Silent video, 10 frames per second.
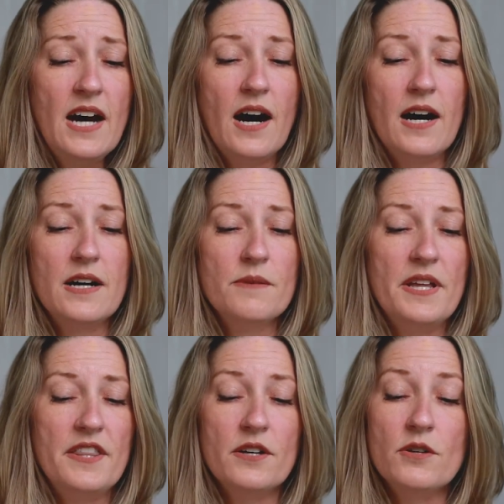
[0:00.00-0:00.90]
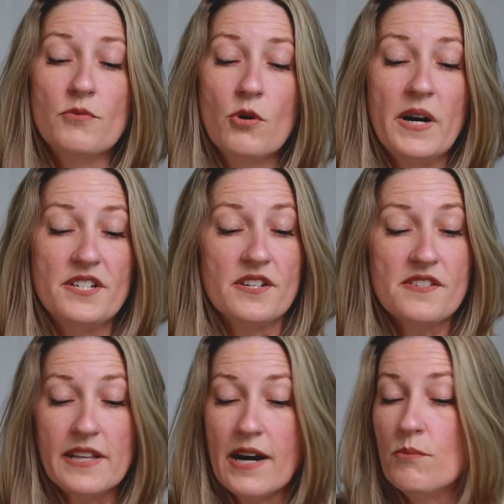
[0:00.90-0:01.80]
Um, the robot does
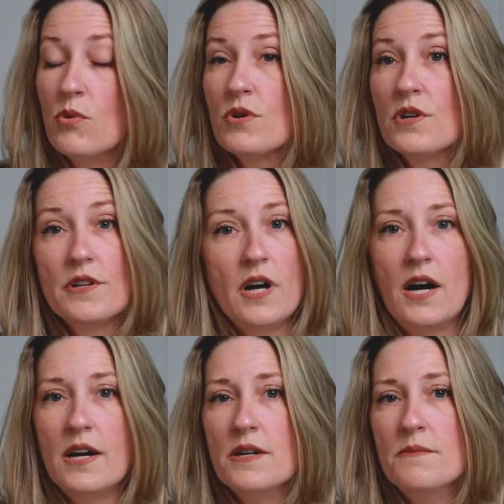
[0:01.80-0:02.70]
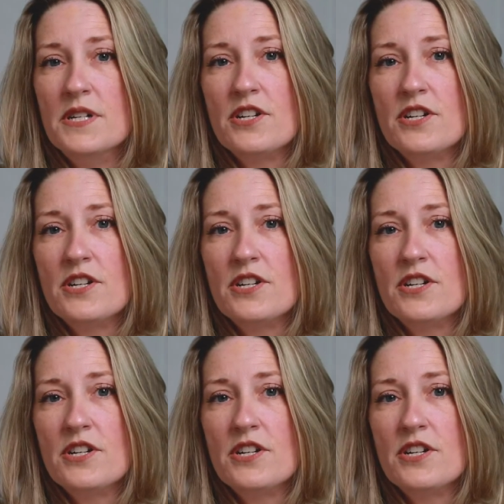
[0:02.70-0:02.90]
allow more um,